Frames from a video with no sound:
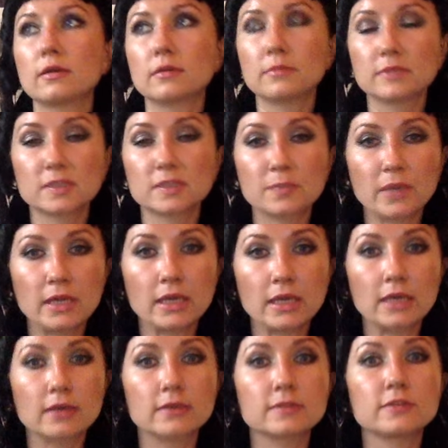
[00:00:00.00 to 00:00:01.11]

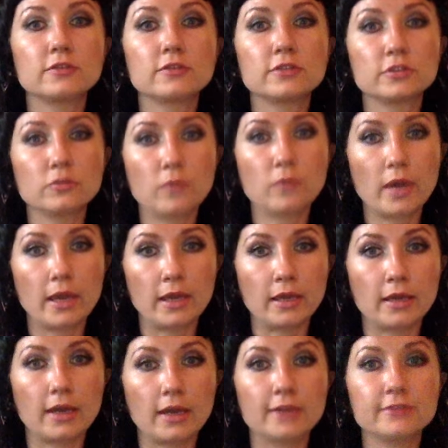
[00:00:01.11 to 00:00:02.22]
speaking a certain
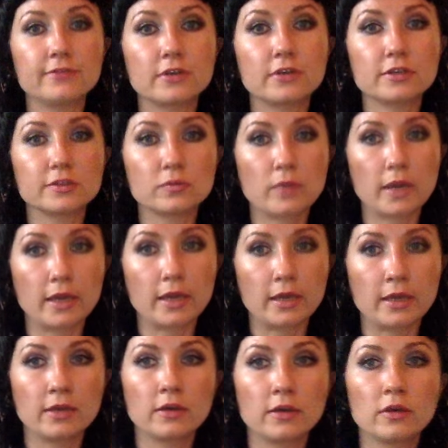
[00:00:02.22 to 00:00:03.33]
way, adverse
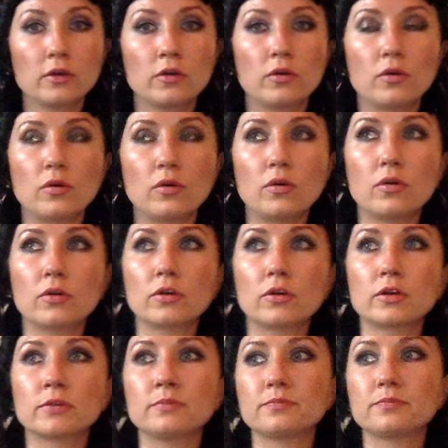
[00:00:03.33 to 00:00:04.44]
way,
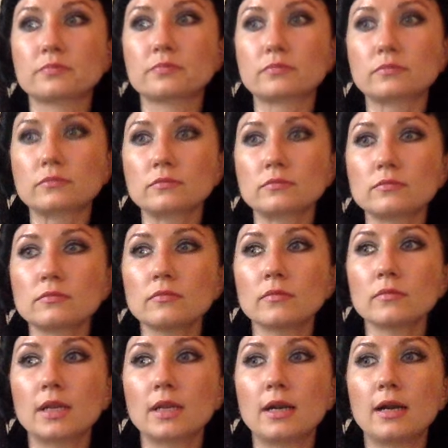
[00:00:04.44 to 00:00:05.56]
or
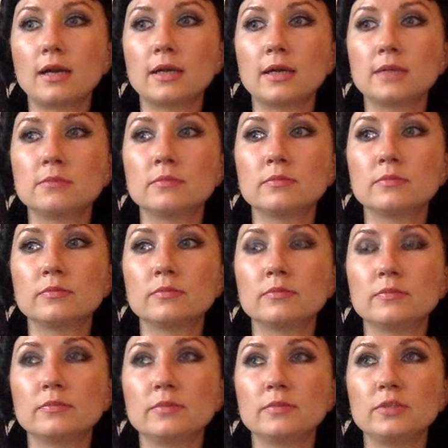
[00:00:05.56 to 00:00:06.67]
um,
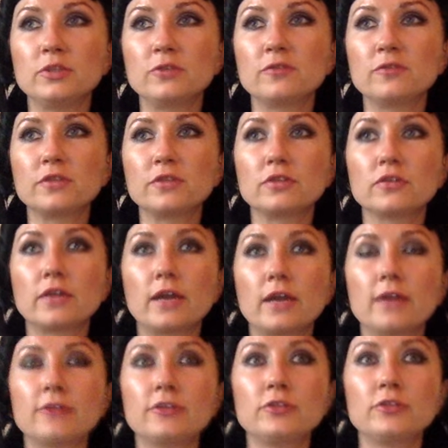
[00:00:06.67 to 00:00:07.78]
you feel
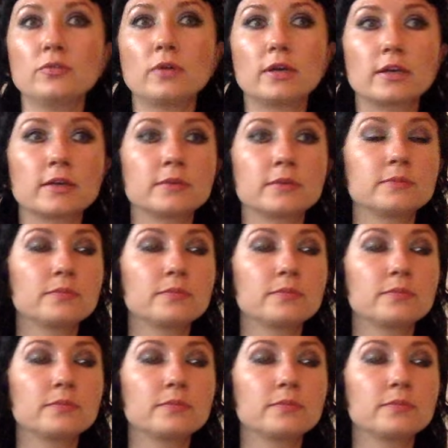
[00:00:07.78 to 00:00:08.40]
that you are